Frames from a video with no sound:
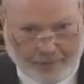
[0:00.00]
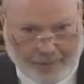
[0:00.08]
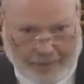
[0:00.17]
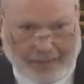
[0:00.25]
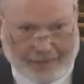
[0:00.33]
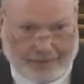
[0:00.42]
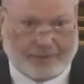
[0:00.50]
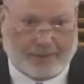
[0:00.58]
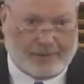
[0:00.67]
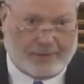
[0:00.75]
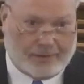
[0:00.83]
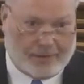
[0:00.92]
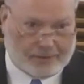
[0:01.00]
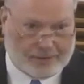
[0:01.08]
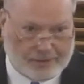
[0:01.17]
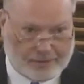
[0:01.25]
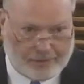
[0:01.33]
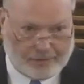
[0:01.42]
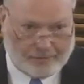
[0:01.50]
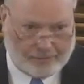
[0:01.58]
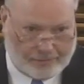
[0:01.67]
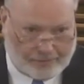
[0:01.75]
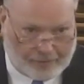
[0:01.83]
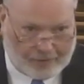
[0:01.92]
And I can tell you this
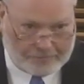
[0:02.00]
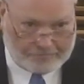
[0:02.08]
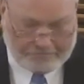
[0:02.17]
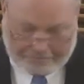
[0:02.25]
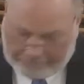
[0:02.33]
from